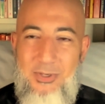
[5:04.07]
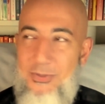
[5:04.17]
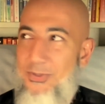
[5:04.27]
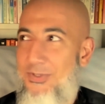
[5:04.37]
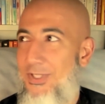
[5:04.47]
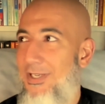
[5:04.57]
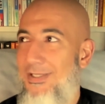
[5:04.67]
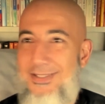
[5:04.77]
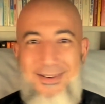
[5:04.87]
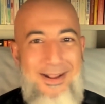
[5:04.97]
because
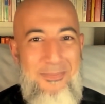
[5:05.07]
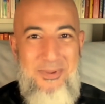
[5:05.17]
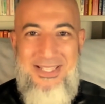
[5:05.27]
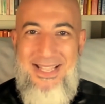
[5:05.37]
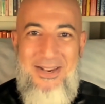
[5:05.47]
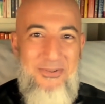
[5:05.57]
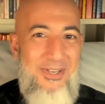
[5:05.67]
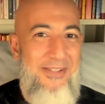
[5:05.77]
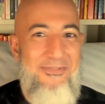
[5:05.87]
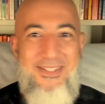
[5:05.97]
girls are up and
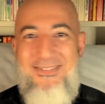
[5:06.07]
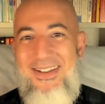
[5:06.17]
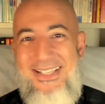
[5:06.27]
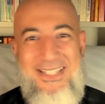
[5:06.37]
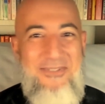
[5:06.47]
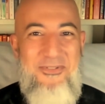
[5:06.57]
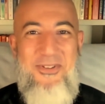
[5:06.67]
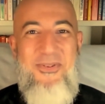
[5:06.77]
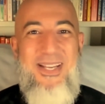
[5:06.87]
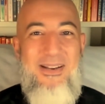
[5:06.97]
down, left and right,
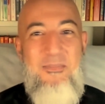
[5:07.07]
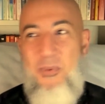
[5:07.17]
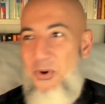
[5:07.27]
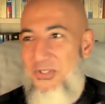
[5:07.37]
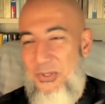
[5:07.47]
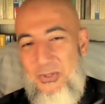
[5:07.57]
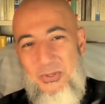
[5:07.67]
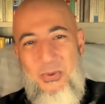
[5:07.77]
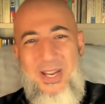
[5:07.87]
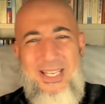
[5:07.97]
everywhere, and boys
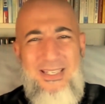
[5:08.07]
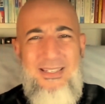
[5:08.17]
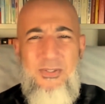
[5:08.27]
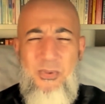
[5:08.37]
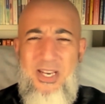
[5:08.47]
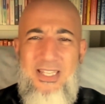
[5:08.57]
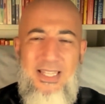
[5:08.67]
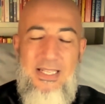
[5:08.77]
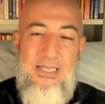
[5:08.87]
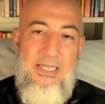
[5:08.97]
also wearing this,
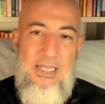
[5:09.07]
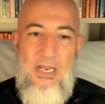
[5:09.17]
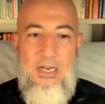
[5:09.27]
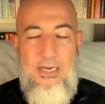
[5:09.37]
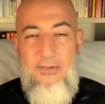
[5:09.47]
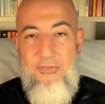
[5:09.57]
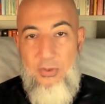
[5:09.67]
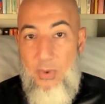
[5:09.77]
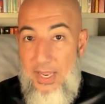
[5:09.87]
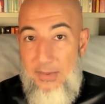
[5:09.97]
wearing that, are
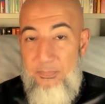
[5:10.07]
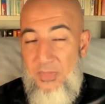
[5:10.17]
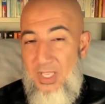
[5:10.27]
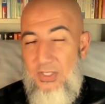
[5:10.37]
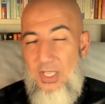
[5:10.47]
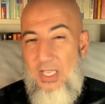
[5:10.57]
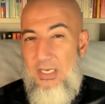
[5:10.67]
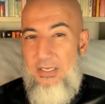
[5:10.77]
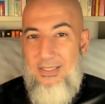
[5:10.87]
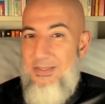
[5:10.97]
everywhere.
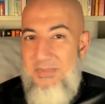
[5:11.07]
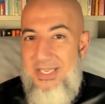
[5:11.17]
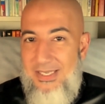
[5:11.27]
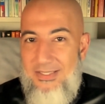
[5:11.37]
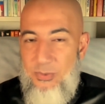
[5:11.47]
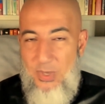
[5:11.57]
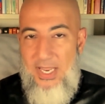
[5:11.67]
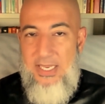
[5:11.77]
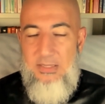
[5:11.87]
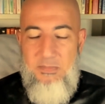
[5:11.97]
Doesn't mean this
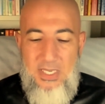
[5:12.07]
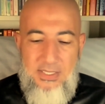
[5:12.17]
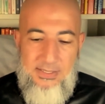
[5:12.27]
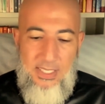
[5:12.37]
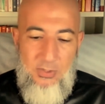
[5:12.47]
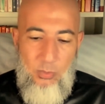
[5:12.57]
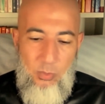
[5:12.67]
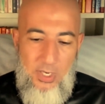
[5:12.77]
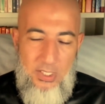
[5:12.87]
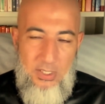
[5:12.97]
way. It means
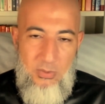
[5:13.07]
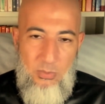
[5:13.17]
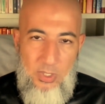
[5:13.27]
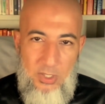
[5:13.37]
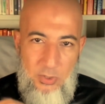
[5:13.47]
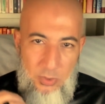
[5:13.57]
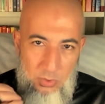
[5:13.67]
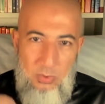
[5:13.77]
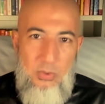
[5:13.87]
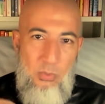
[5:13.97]
that when
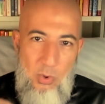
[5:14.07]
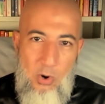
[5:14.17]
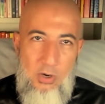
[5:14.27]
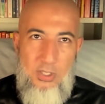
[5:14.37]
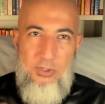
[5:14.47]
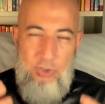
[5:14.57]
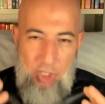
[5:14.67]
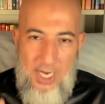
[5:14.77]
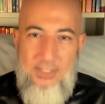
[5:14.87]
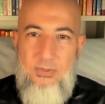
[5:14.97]
you walk,
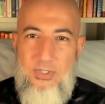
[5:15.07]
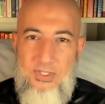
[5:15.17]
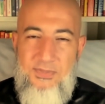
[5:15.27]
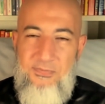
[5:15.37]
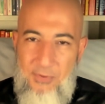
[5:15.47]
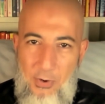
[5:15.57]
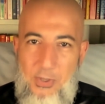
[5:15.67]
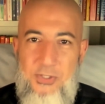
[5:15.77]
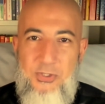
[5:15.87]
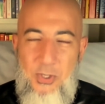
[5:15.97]
try to just
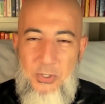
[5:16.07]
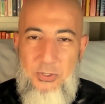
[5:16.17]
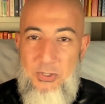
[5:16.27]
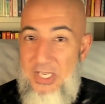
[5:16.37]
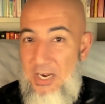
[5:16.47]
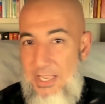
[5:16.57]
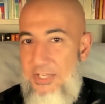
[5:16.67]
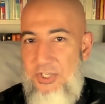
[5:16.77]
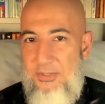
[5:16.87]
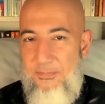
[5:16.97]
focus on your
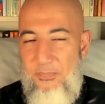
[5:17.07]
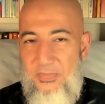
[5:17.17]
direction.